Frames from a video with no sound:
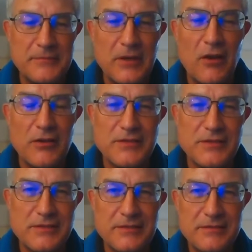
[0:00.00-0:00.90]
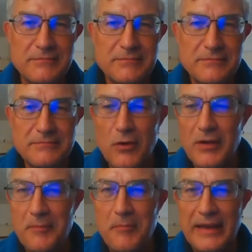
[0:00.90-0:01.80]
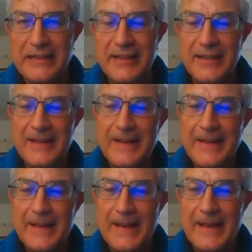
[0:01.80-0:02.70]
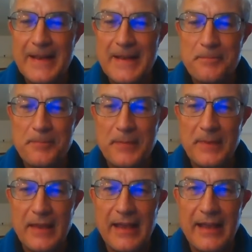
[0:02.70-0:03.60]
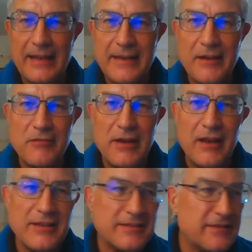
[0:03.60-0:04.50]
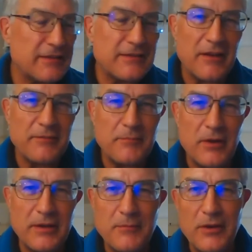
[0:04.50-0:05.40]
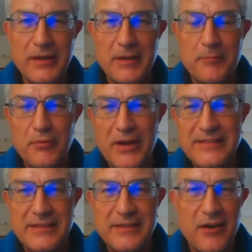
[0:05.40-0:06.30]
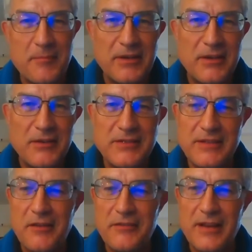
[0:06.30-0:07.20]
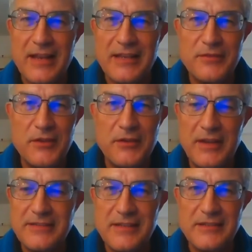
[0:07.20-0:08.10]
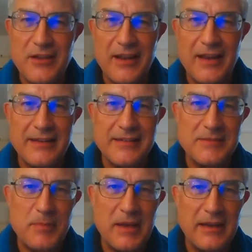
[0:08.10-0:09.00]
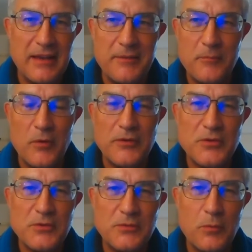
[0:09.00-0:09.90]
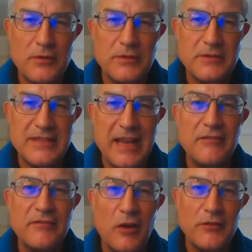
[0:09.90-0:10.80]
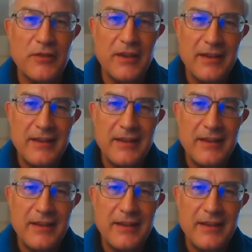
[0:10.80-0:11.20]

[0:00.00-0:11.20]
gloss modelling paint, and I realised that my compressor that I've been using over the last few years in Thailand has been a 110 volt